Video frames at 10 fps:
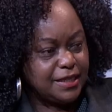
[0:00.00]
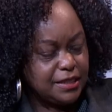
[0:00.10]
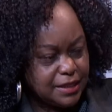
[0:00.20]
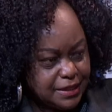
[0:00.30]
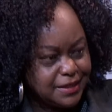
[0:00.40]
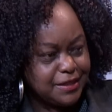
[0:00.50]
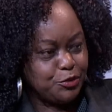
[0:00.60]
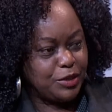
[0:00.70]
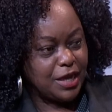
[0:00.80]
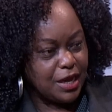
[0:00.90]
it is
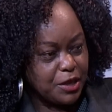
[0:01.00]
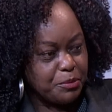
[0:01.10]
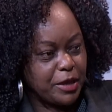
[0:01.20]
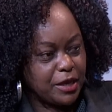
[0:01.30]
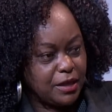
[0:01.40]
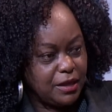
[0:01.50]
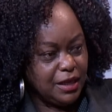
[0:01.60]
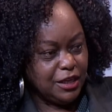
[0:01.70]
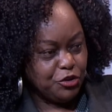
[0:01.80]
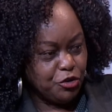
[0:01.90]
doing hanky-panky.
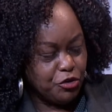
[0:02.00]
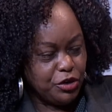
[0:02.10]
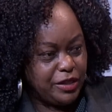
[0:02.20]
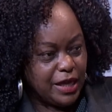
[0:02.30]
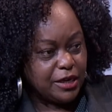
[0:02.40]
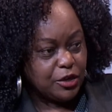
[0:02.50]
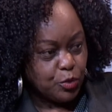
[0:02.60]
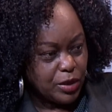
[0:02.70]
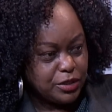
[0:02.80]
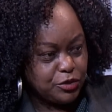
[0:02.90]
Not only that it
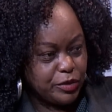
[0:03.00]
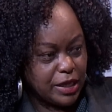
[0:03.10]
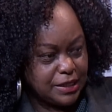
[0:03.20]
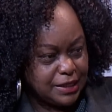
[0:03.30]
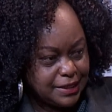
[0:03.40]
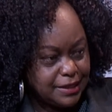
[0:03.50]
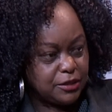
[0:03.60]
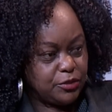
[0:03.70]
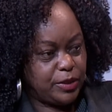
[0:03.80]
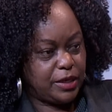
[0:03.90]
wants to, that it is
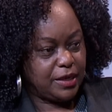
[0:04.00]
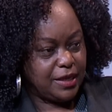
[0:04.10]
doing.